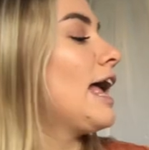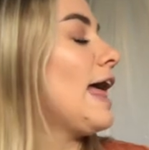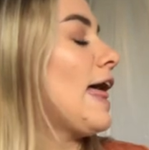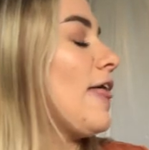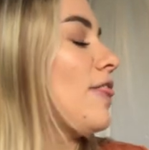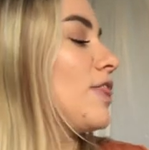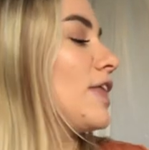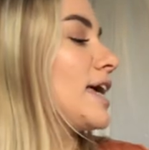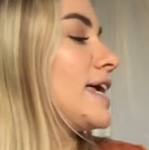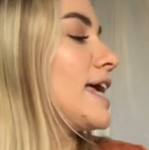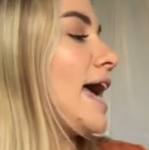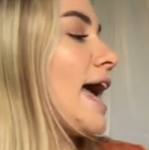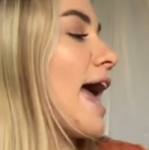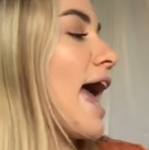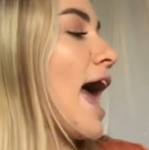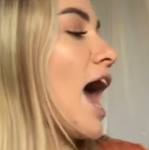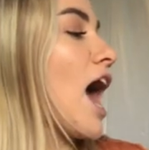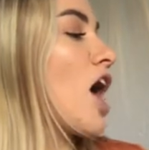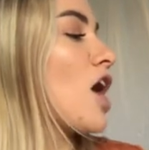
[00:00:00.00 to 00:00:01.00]
And the
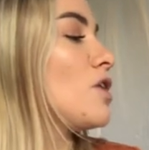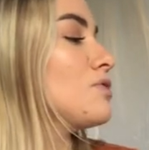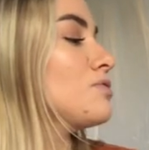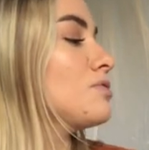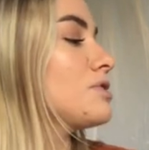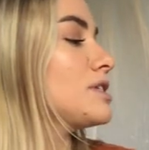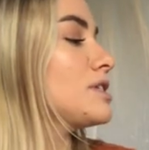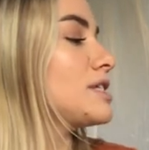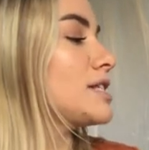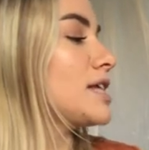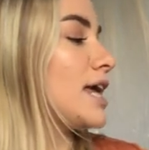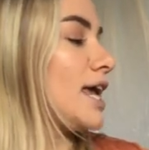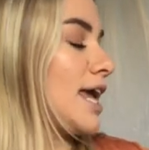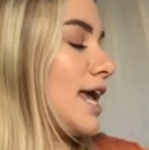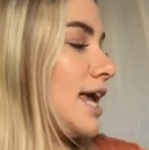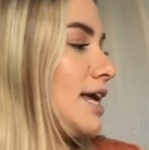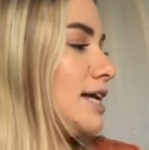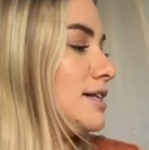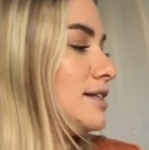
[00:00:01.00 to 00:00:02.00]
cow
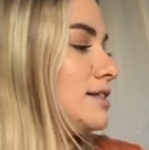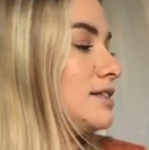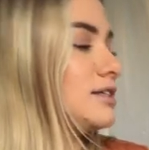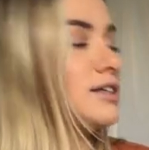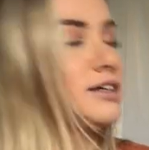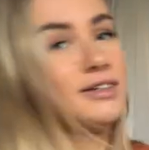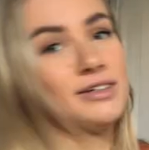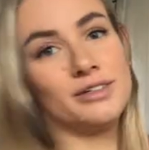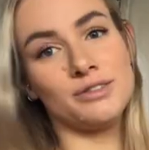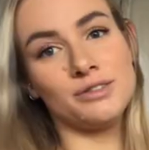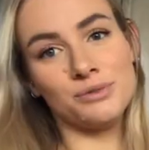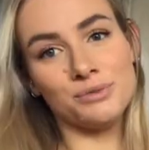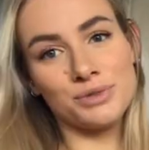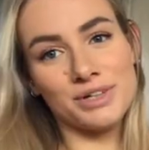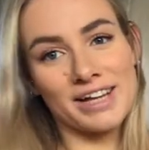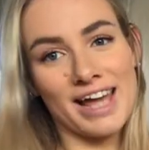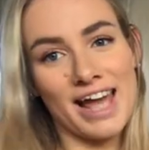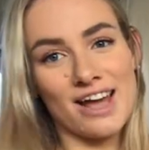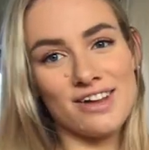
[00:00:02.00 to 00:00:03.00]
said, what
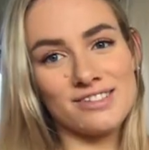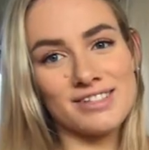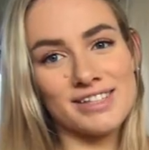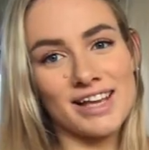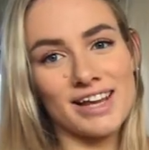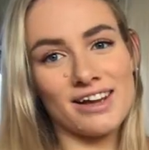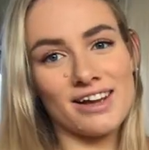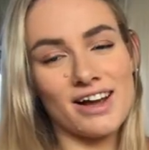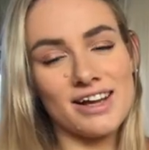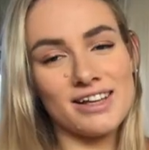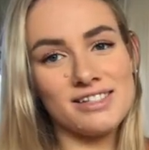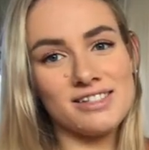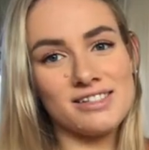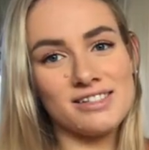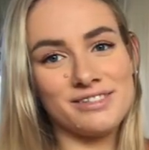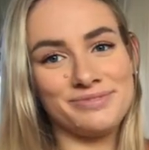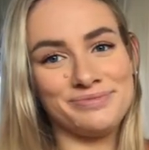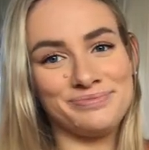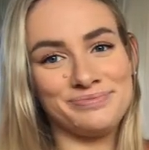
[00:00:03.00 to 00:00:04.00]
do cows say,
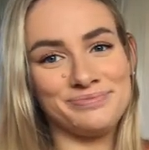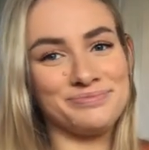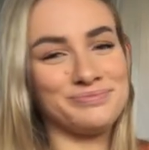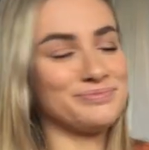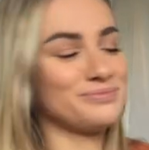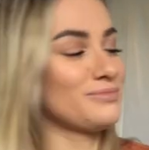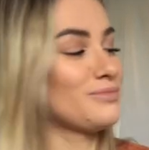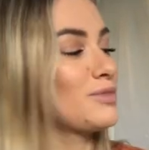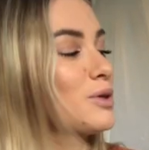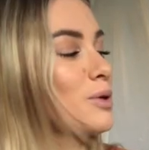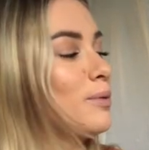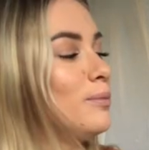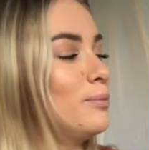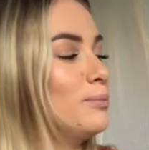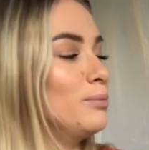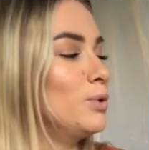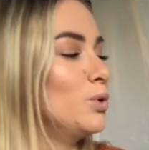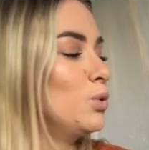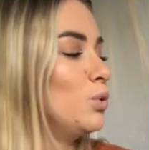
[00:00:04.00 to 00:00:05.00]
guys?
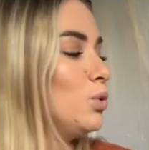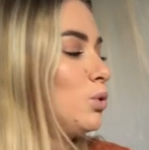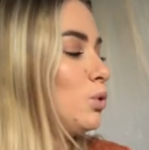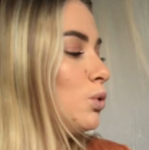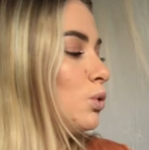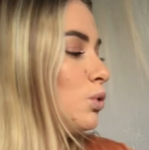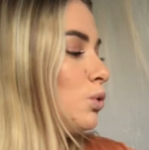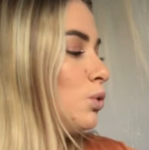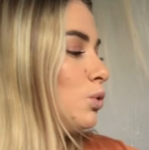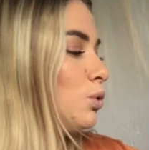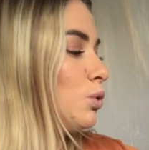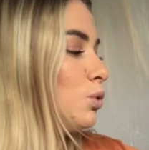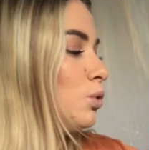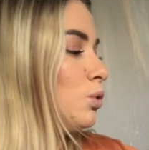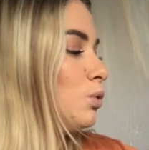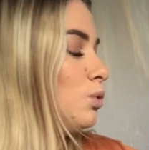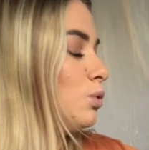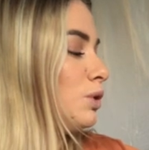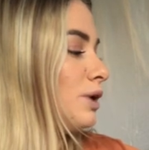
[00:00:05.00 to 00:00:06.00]

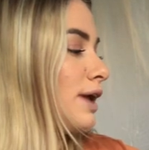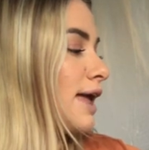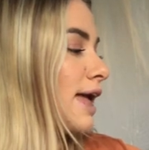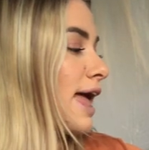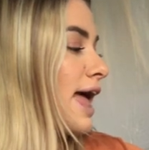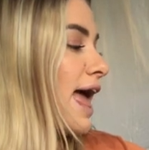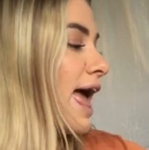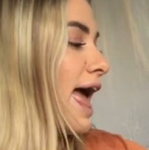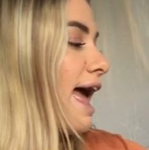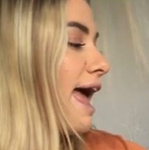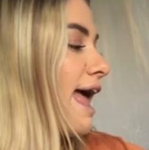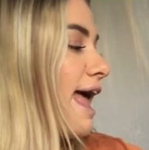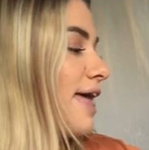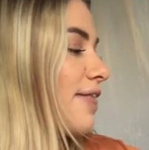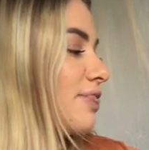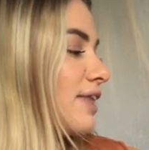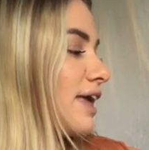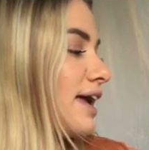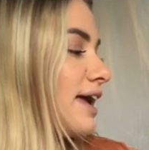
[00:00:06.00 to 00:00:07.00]
Moo!
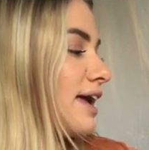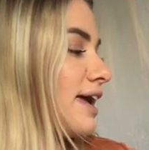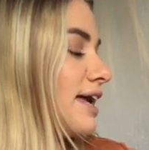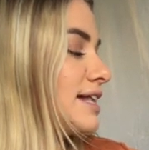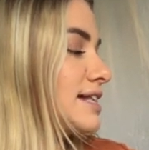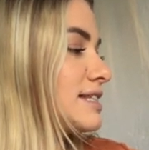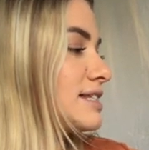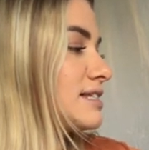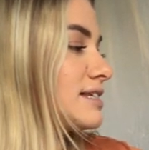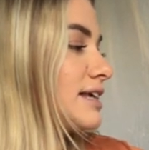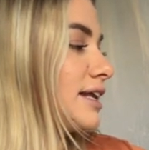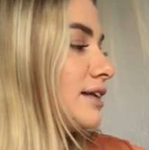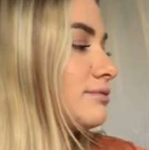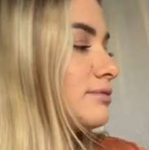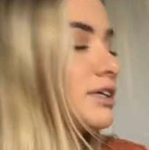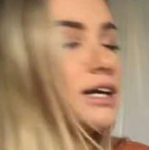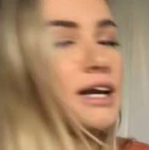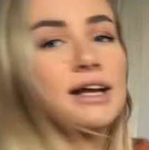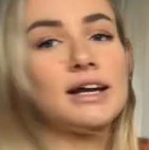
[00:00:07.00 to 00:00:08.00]
And the hen said,
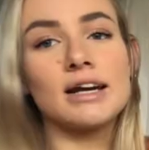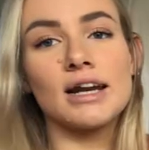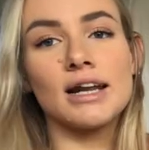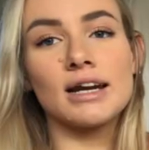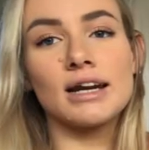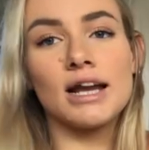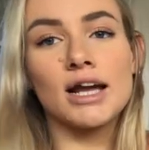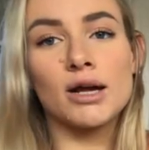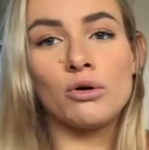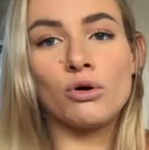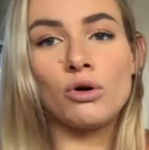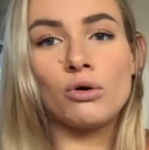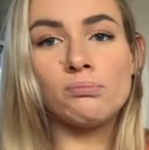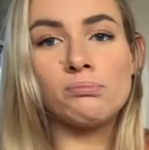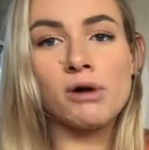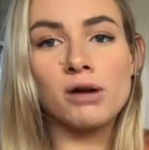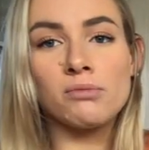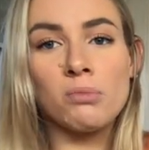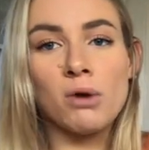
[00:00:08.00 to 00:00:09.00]
cluck, cluck, cluck, or
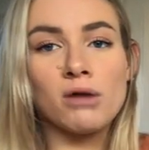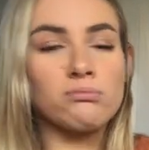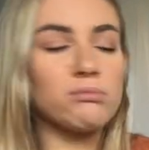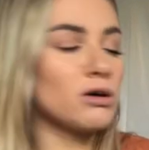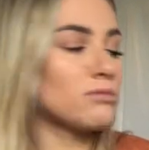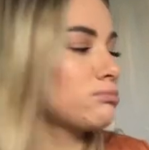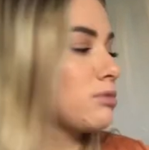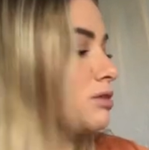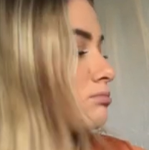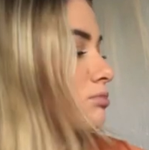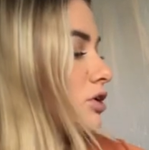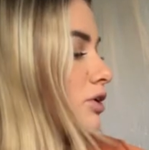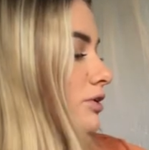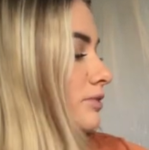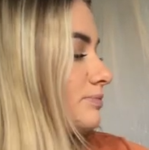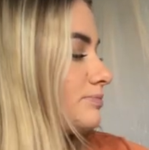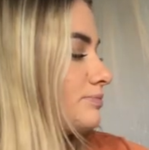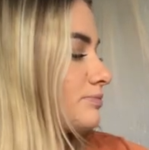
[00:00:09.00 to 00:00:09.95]
buck, buck, buck, buck, buck.